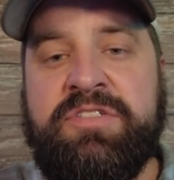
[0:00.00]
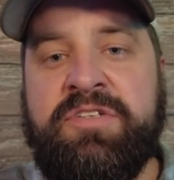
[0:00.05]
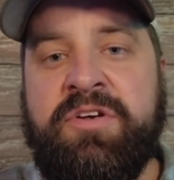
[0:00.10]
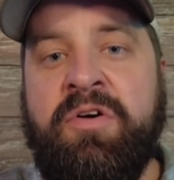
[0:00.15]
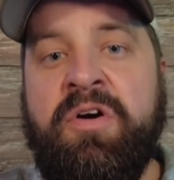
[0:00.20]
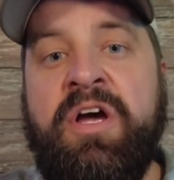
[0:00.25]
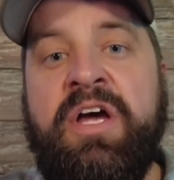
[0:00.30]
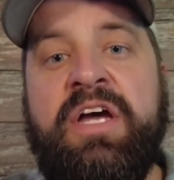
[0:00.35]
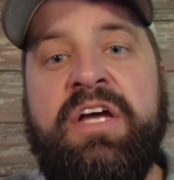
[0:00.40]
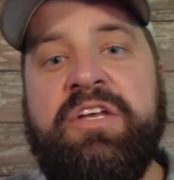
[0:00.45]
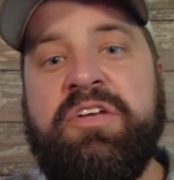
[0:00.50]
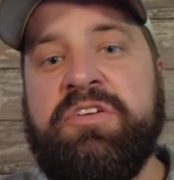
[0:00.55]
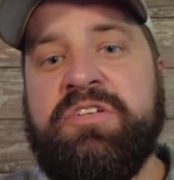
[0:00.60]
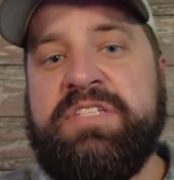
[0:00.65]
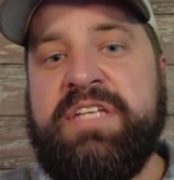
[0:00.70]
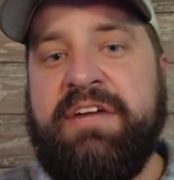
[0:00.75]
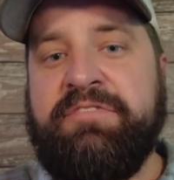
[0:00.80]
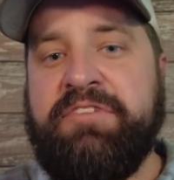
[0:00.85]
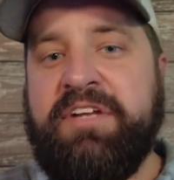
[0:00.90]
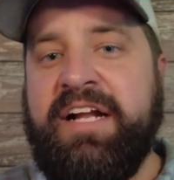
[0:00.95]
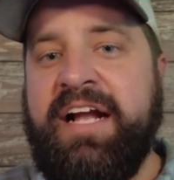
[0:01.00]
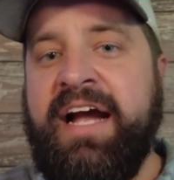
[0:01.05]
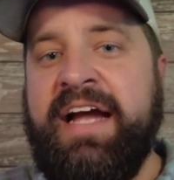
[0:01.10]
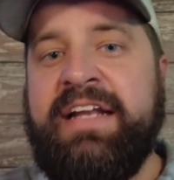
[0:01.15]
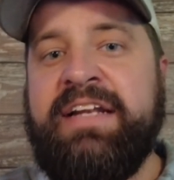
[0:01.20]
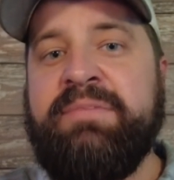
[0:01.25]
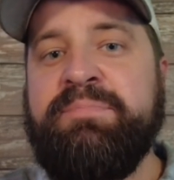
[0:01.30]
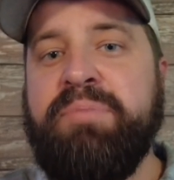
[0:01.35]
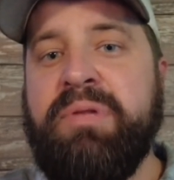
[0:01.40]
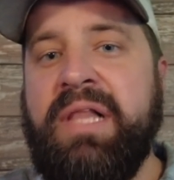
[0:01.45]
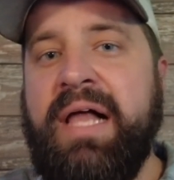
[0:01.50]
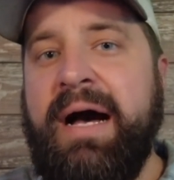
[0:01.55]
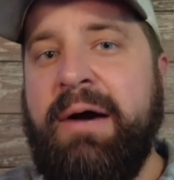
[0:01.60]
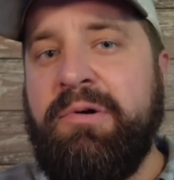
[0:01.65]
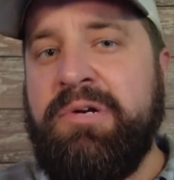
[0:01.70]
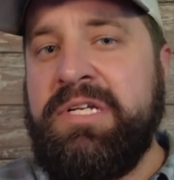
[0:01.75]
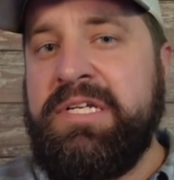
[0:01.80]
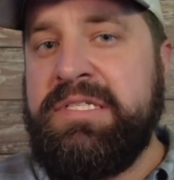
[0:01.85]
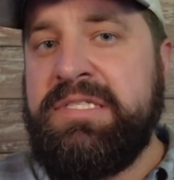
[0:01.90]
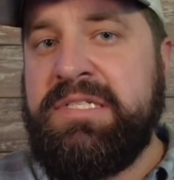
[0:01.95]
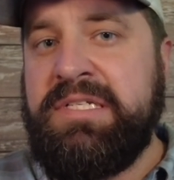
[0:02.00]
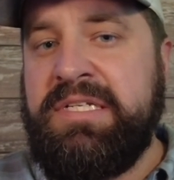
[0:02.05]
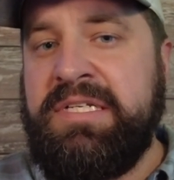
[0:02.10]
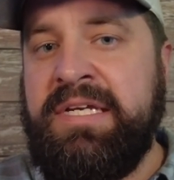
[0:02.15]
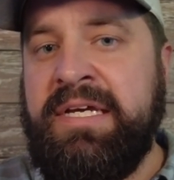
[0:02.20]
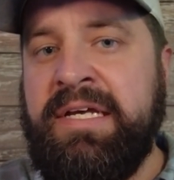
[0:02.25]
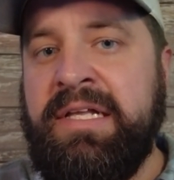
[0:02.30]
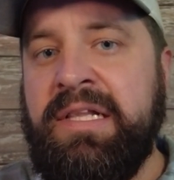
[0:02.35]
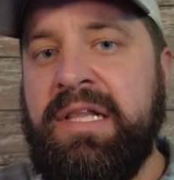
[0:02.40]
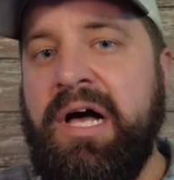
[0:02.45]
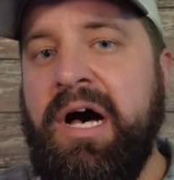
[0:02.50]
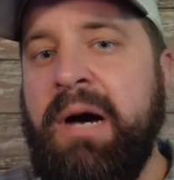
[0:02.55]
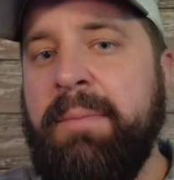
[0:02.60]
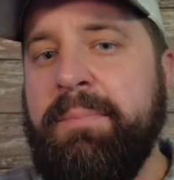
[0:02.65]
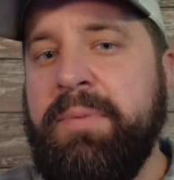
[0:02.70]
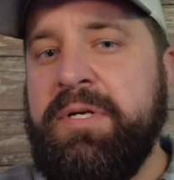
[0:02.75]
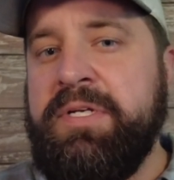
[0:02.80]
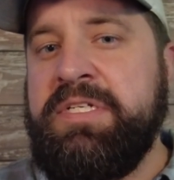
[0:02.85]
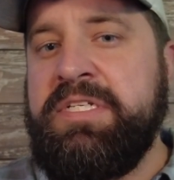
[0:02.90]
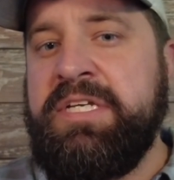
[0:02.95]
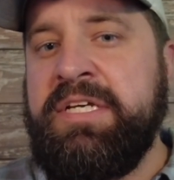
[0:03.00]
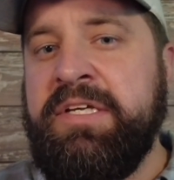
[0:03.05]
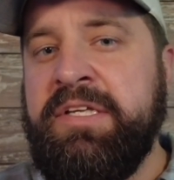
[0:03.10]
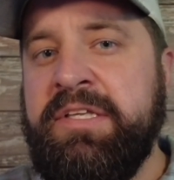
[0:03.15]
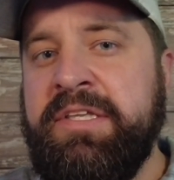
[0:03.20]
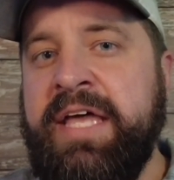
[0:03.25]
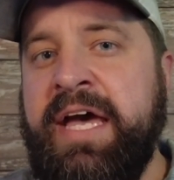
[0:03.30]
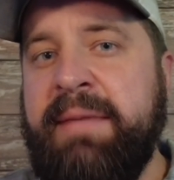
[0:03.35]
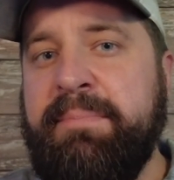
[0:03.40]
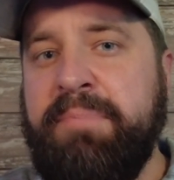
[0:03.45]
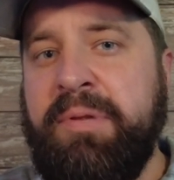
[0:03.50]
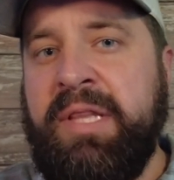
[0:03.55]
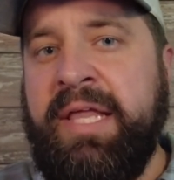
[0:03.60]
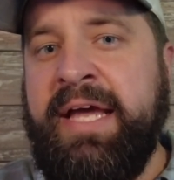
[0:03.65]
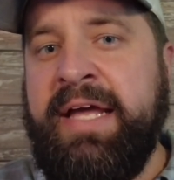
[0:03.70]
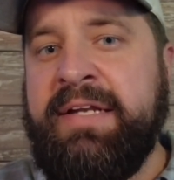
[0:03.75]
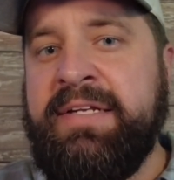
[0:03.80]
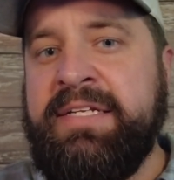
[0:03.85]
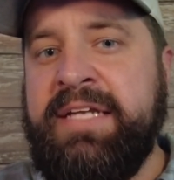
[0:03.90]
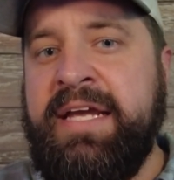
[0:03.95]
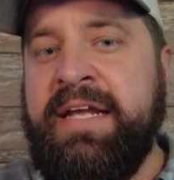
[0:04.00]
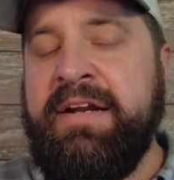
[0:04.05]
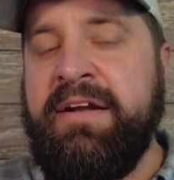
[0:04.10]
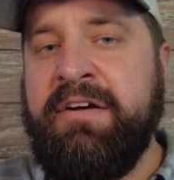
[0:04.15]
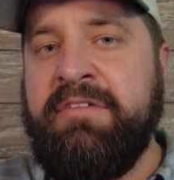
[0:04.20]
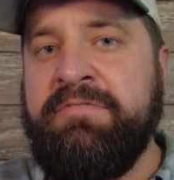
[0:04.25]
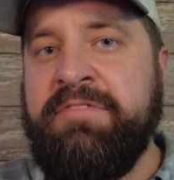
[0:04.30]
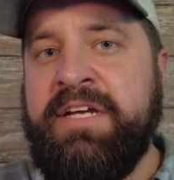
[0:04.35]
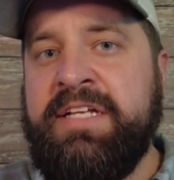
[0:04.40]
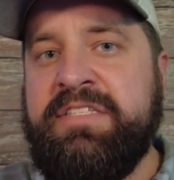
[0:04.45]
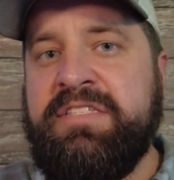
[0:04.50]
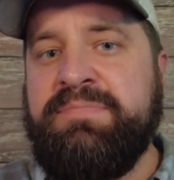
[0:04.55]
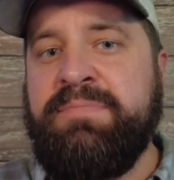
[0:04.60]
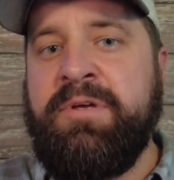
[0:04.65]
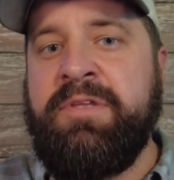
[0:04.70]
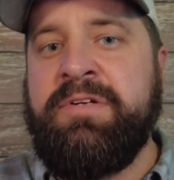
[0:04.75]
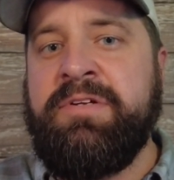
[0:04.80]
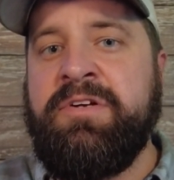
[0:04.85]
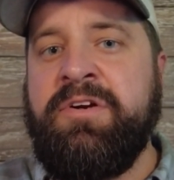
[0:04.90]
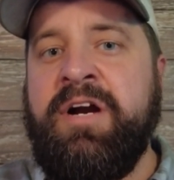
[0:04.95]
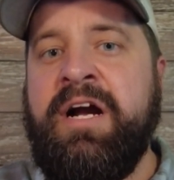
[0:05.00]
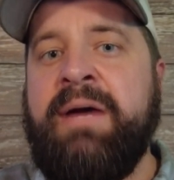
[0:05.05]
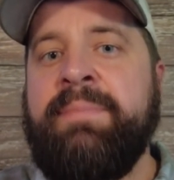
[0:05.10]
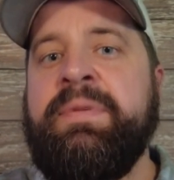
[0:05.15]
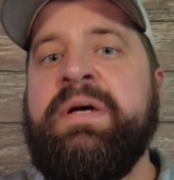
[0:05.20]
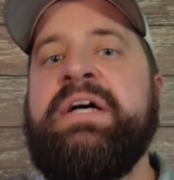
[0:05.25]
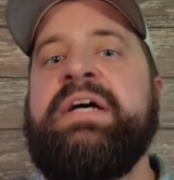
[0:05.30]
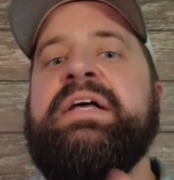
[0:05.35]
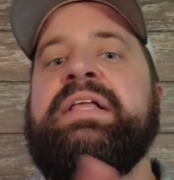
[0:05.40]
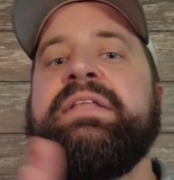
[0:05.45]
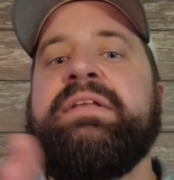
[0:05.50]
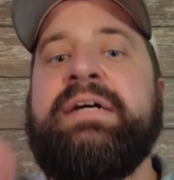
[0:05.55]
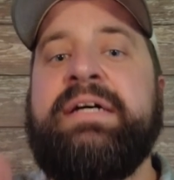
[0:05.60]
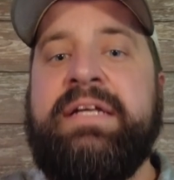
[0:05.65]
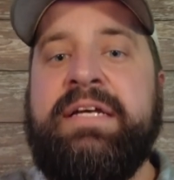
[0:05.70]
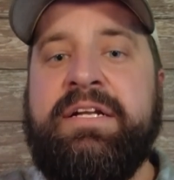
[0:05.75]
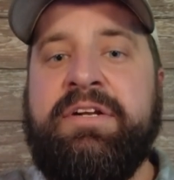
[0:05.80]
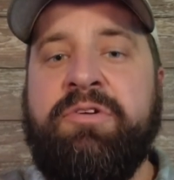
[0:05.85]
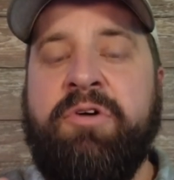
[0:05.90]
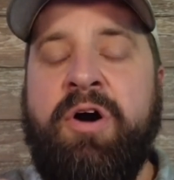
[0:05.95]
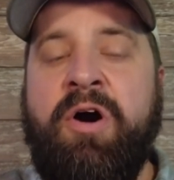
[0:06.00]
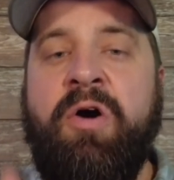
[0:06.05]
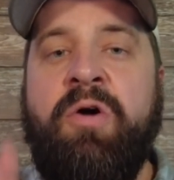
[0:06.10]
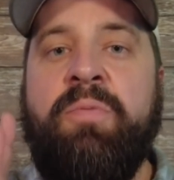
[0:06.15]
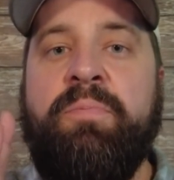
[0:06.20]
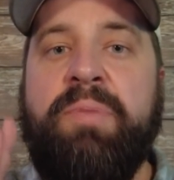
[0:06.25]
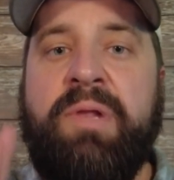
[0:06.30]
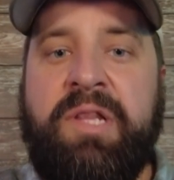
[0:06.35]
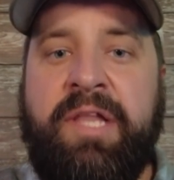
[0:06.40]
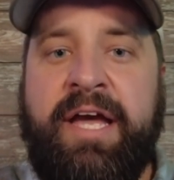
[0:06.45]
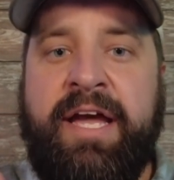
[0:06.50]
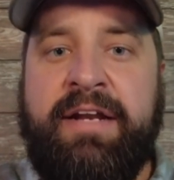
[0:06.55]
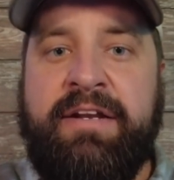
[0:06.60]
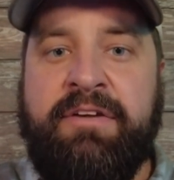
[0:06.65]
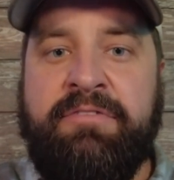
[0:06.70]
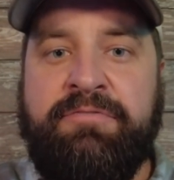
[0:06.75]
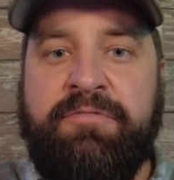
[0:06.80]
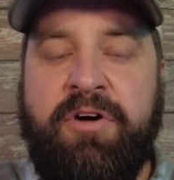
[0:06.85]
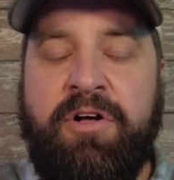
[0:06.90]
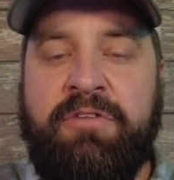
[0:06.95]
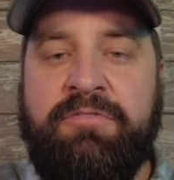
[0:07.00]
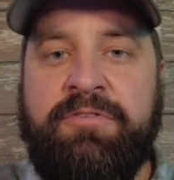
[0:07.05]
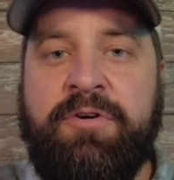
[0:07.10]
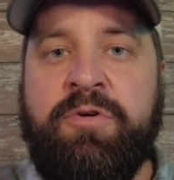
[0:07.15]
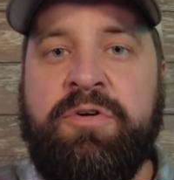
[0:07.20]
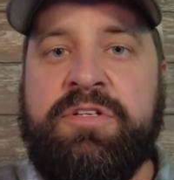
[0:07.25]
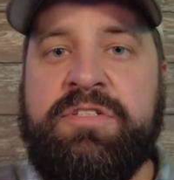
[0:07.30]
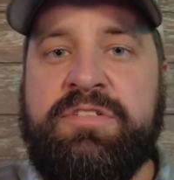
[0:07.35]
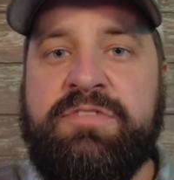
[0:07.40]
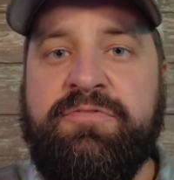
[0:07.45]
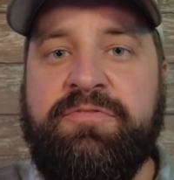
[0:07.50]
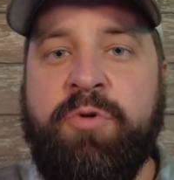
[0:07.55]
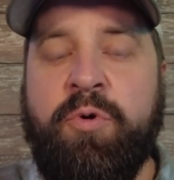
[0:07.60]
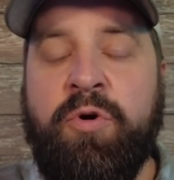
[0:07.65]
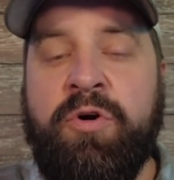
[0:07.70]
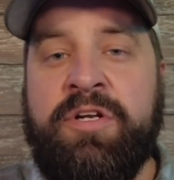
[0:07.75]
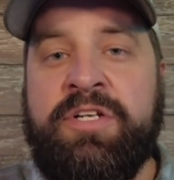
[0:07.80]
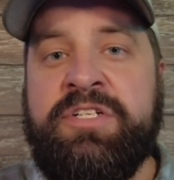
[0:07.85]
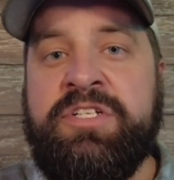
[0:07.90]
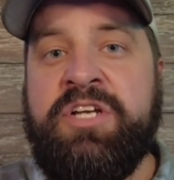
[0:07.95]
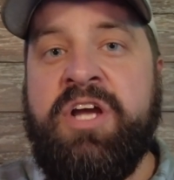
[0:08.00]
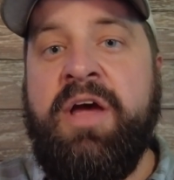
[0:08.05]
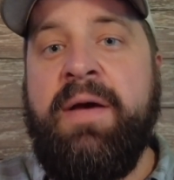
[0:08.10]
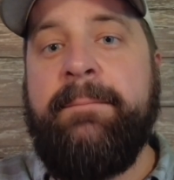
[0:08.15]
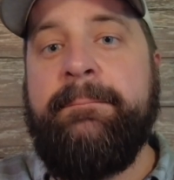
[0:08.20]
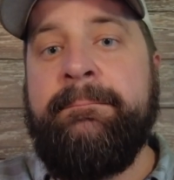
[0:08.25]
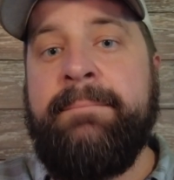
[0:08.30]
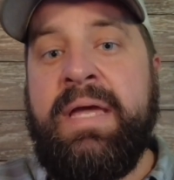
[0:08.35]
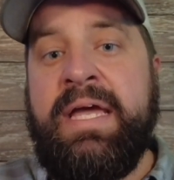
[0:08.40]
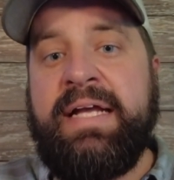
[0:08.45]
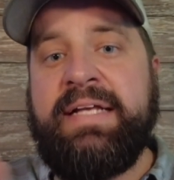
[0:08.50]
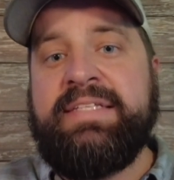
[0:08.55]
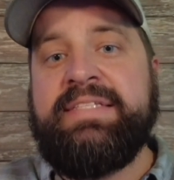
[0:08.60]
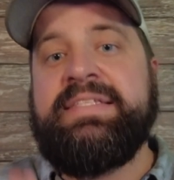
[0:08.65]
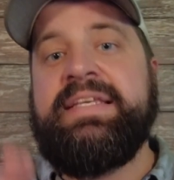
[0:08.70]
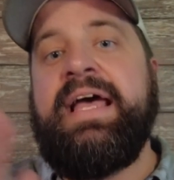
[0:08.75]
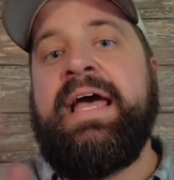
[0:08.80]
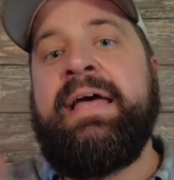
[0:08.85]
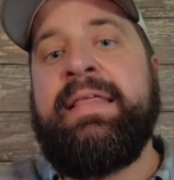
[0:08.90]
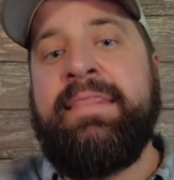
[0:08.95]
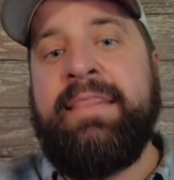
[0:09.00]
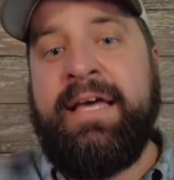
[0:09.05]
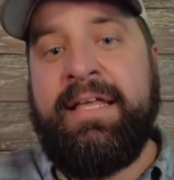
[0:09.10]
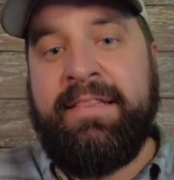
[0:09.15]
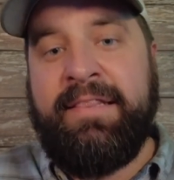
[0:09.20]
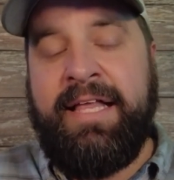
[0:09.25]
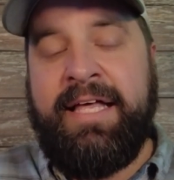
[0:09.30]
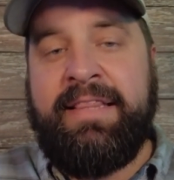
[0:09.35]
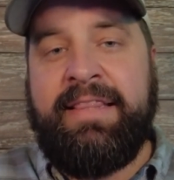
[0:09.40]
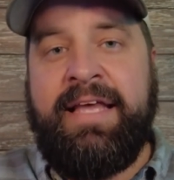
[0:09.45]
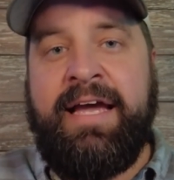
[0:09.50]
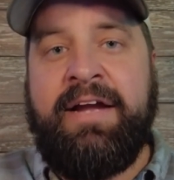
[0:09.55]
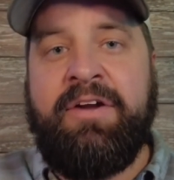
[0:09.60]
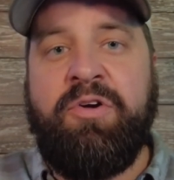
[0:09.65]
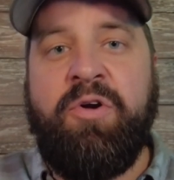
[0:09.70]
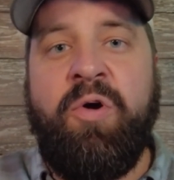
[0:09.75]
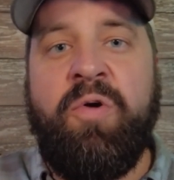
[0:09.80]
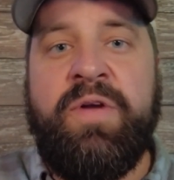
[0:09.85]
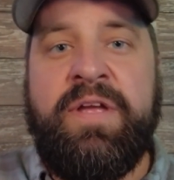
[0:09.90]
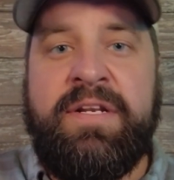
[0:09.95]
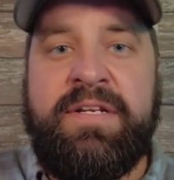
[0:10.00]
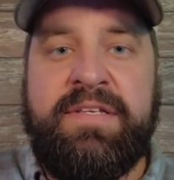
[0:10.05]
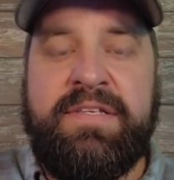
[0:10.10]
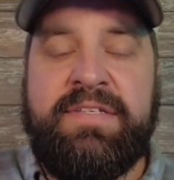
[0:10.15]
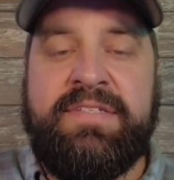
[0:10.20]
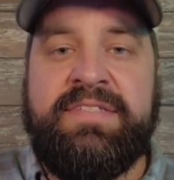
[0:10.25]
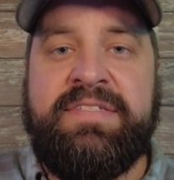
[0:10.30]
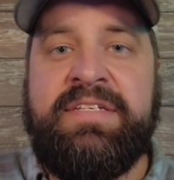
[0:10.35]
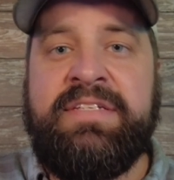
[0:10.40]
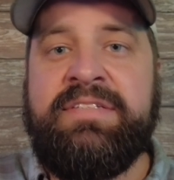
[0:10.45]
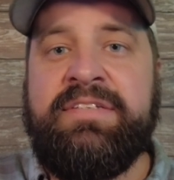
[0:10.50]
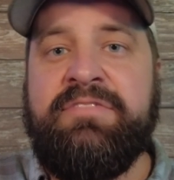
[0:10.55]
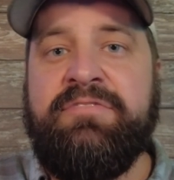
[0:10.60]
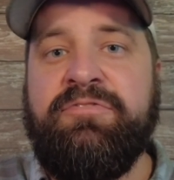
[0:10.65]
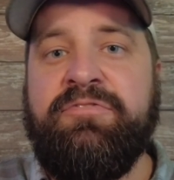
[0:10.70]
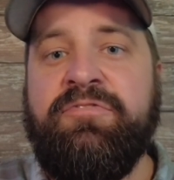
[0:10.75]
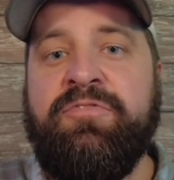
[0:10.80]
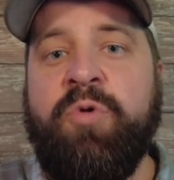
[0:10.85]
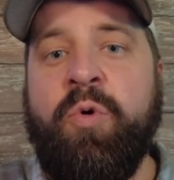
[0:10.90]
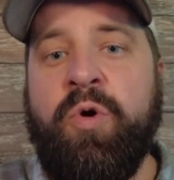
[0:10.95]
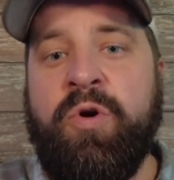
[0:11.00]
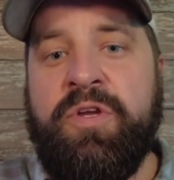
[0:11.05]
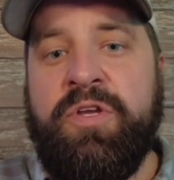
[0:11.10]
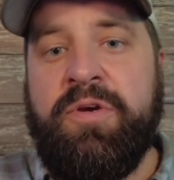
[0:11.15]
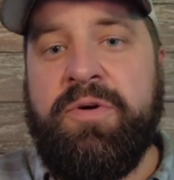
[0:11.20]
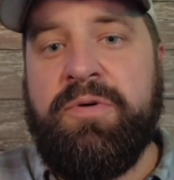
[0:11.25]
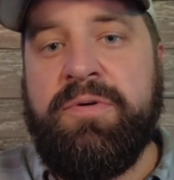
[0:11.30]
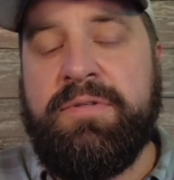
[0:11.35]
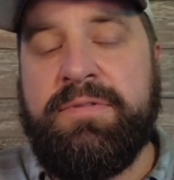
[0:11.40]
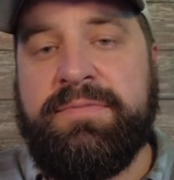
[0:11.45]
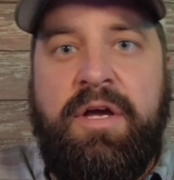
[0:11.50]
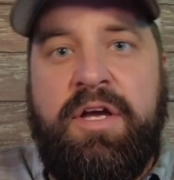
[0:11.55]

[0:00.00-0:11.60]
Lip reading: So you'll just have to kind of plow disc till up until that plant date of that smother crop, let it grow, plant your fall focused forage mix, and then let that grow into the season for you.